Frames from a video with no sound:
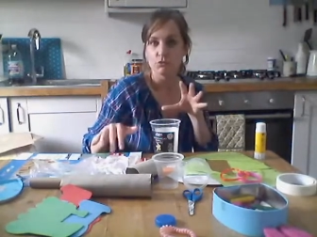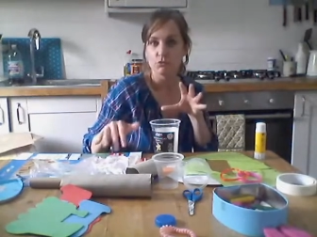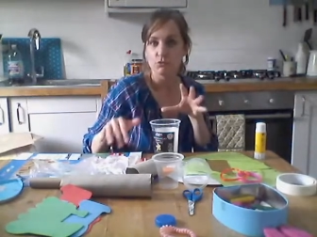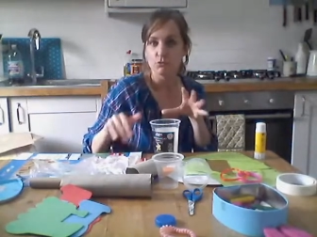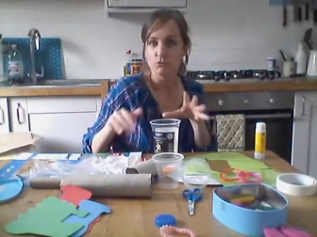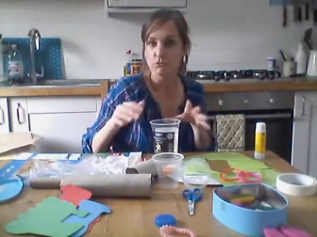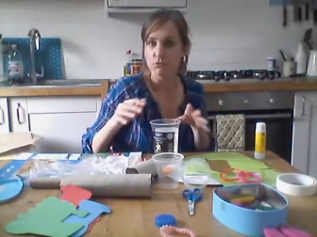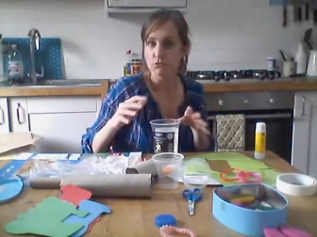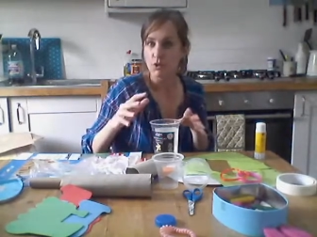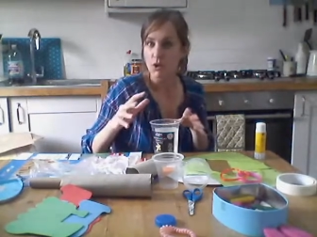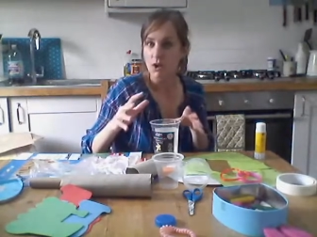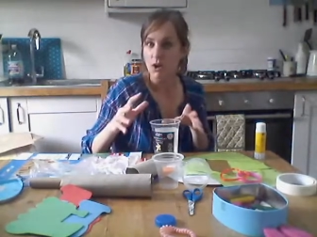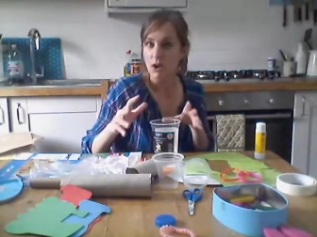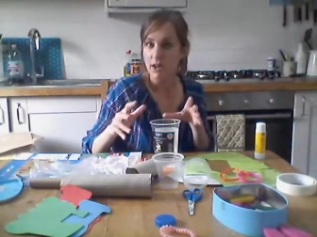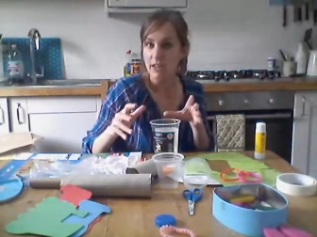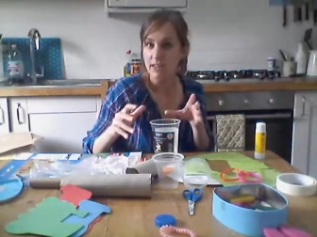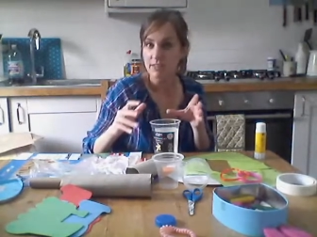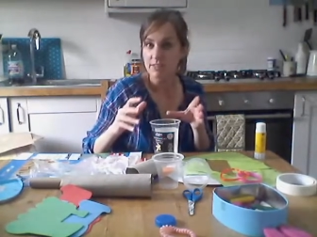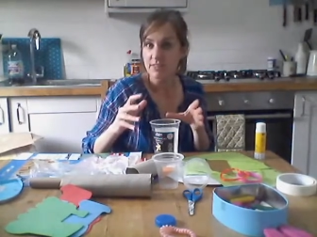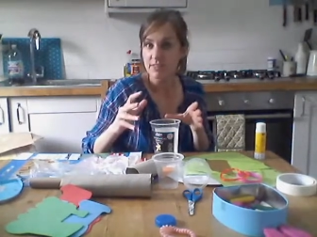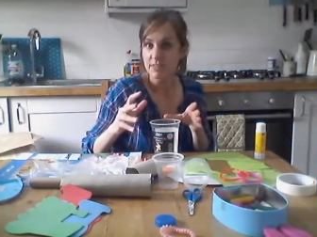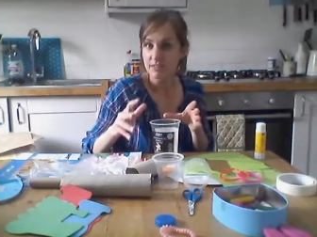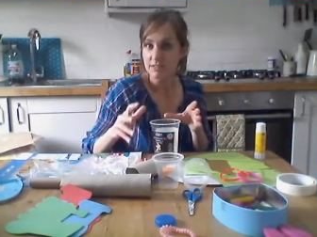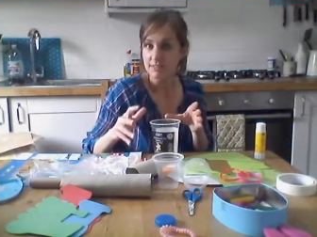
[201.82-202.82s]

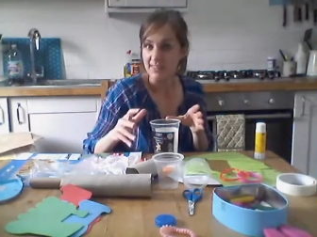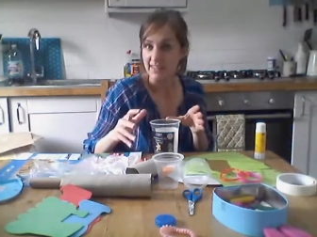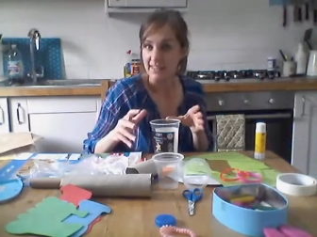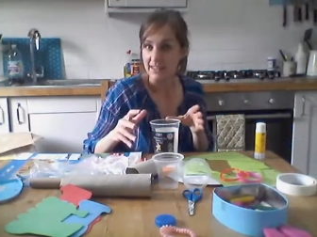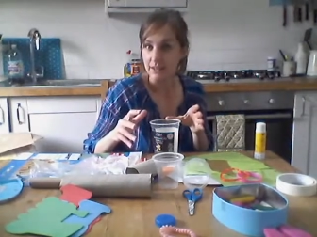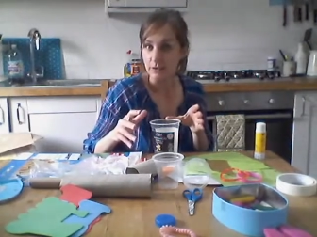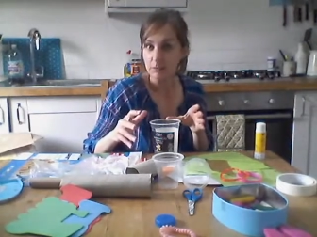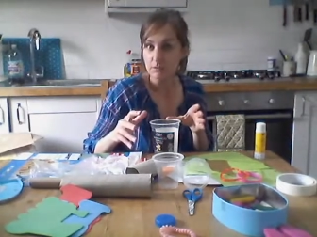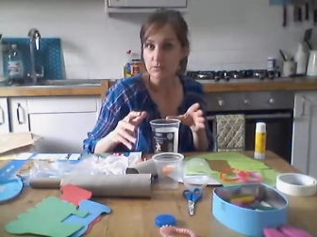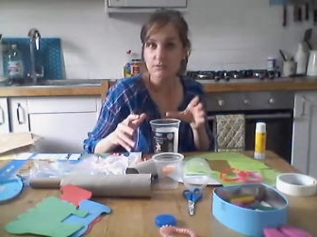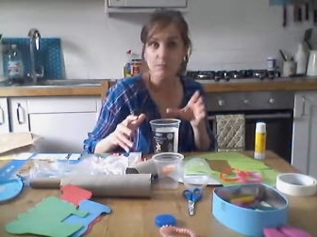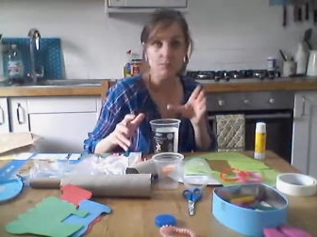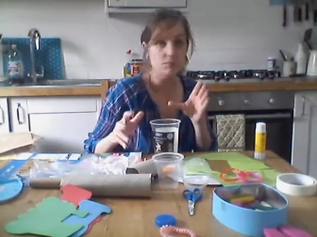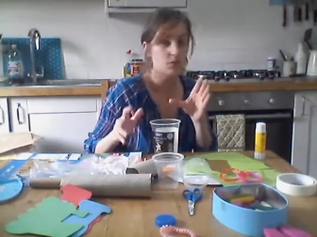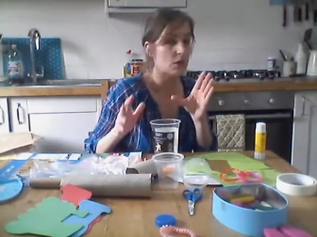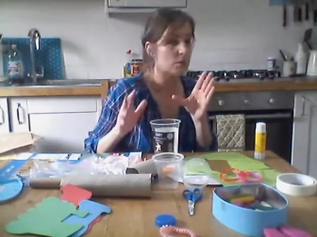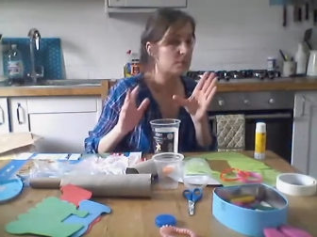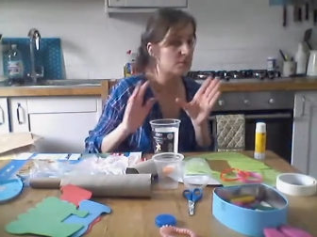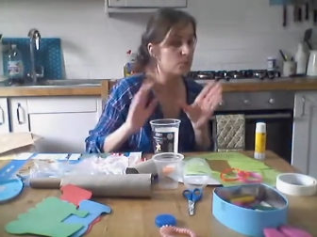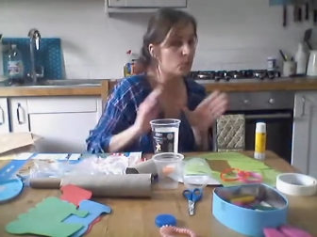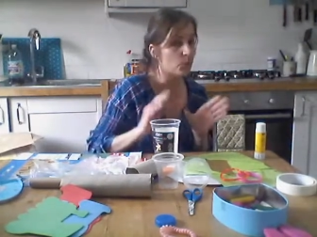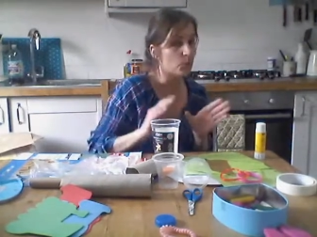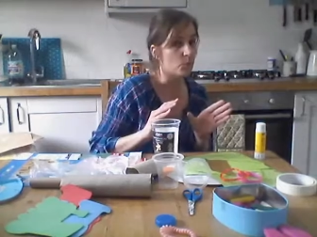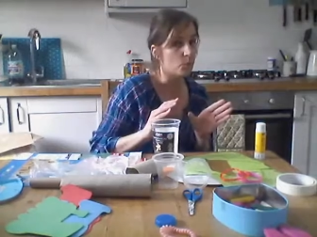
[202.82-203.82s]
try things out.
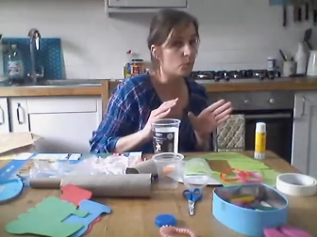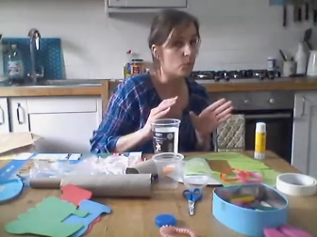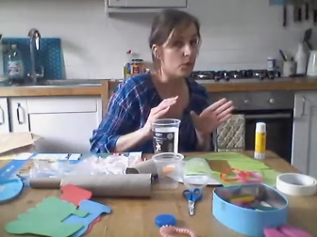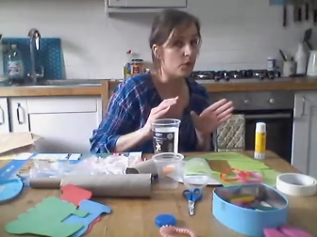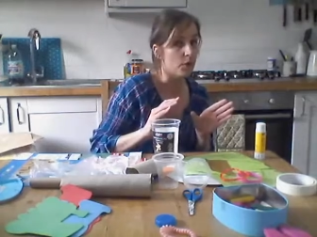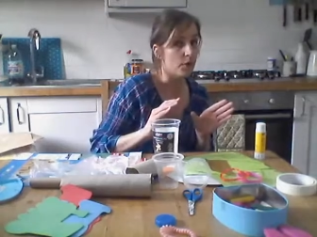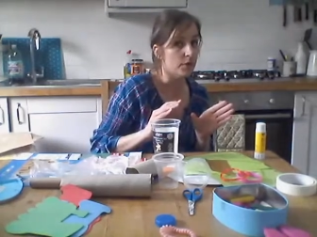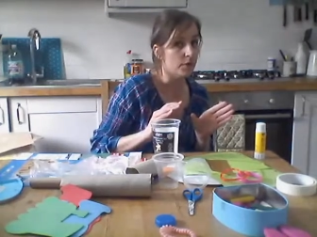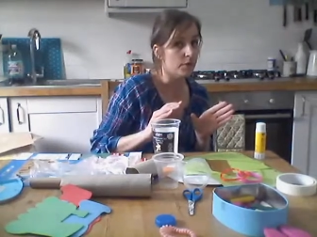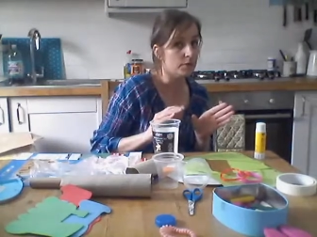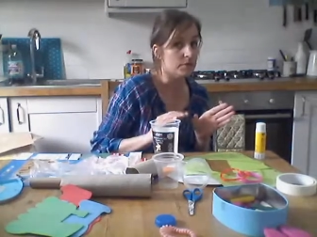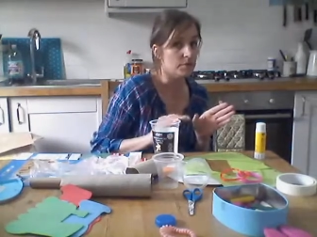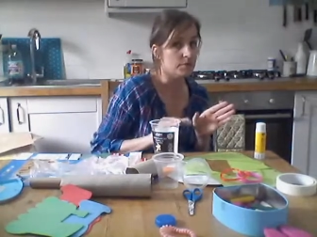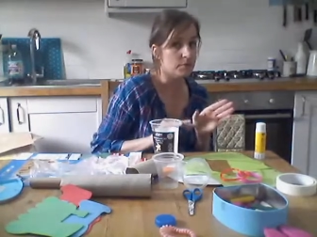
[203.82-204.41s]
Sometimes it won't work,